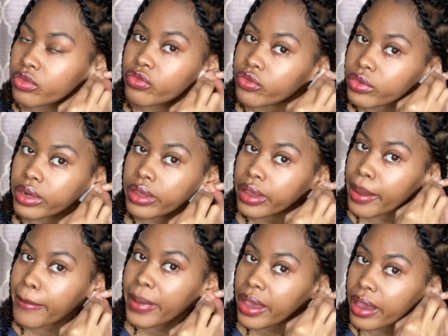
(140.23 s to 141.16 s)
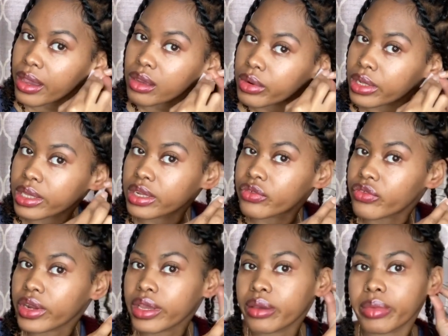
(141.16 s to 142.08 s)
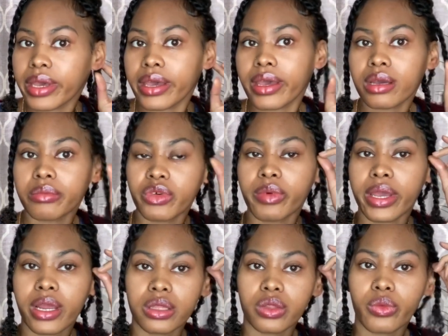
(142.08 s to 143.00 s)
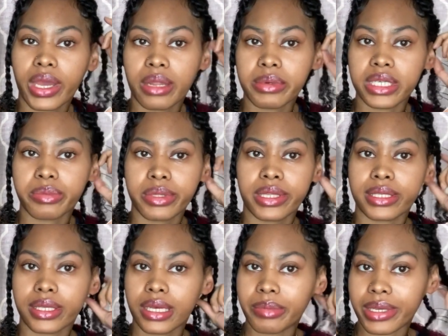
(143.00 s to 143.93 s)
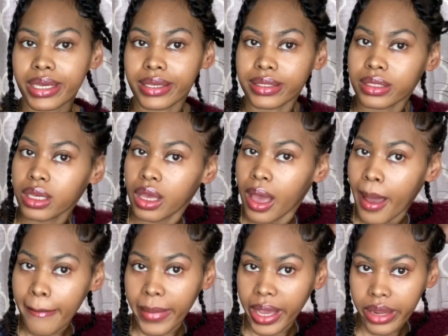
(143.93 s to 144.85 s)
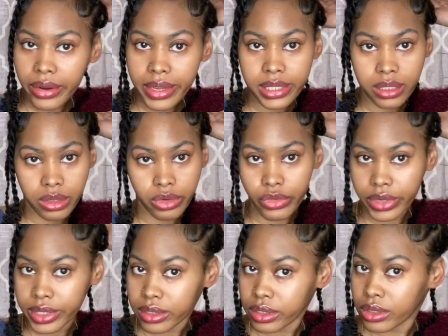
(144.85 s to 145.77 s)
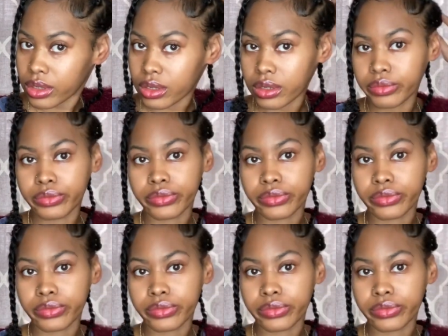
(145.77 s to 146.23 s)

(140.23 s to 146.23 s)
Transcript: Front and back. I'm going to clean the front and back. Move my hair out the way. Let me just put this up because my hair is a little greasy, y'all.